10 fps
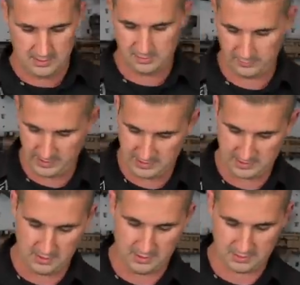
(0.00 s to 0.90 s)
To
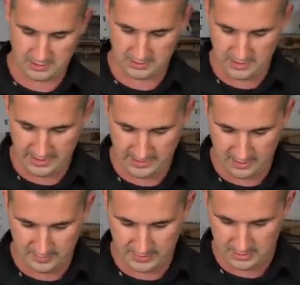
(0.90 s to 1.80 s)
reinstall, just line
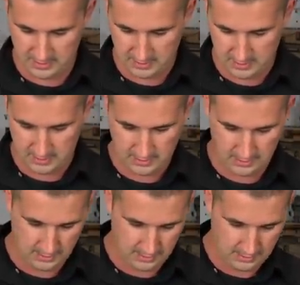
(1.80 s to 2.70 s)
up
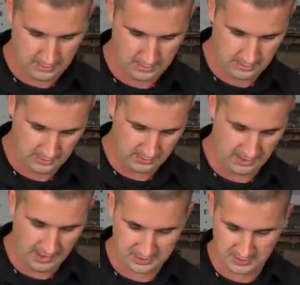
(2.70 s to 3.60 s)
your
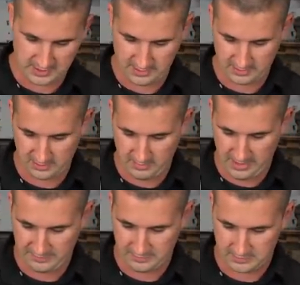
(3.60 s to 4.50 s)
notches here in the
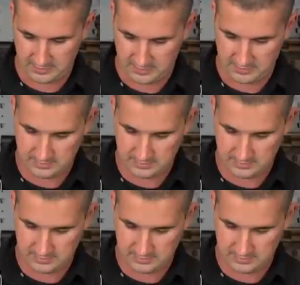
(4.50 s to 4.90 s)
baffles